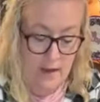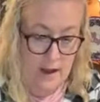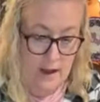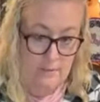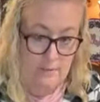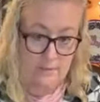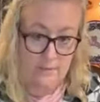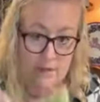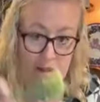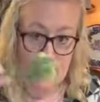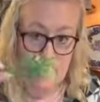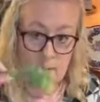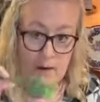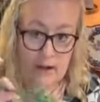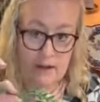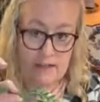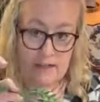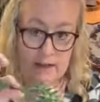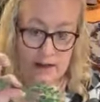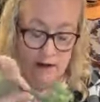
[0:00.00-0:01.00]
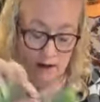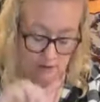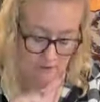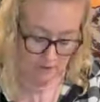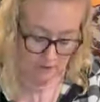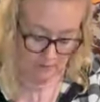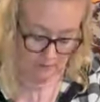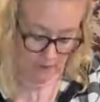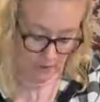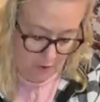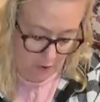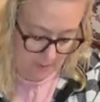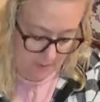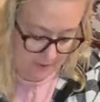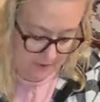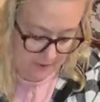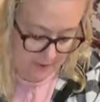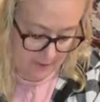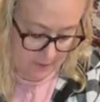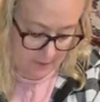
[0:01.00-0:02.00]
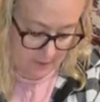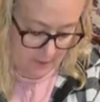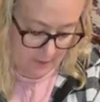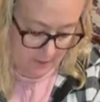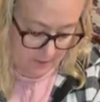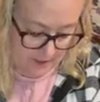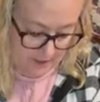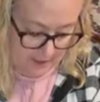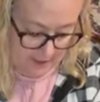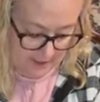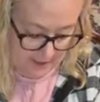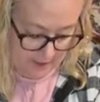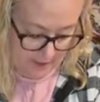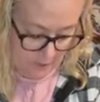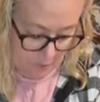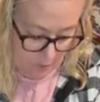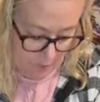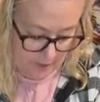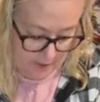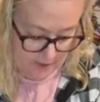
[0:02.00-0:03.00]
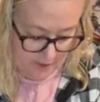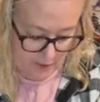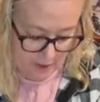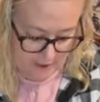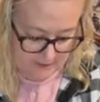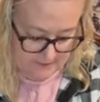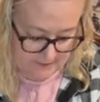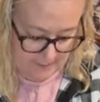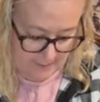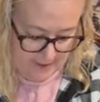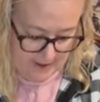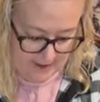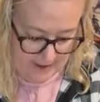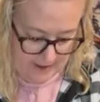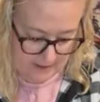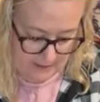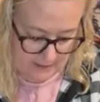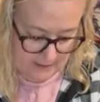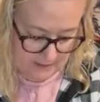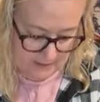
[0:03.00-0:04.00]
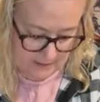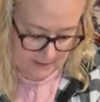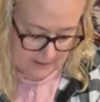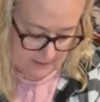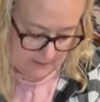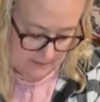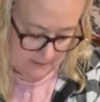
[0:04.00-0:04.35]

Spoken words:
Okay, now we're going to take our little floral bundle and we're going to lay it right across the back.